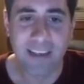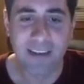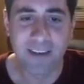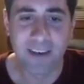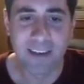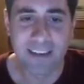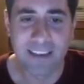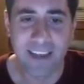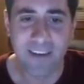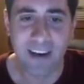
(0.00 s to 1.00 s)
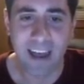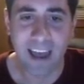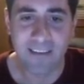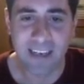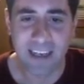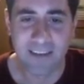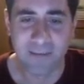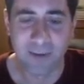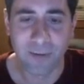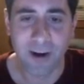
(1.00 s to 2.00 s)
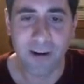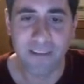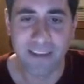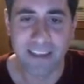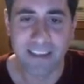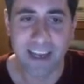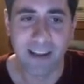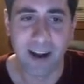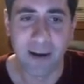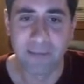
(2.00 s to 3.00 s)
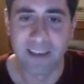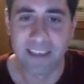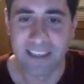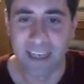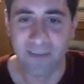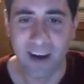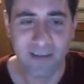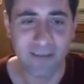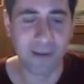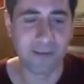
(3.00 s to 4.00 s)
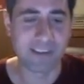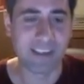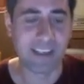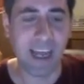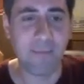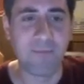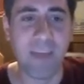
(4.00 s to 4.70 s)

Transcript: now start at 7.5 seconds from 12, and then scale up to the same value over the course of the game.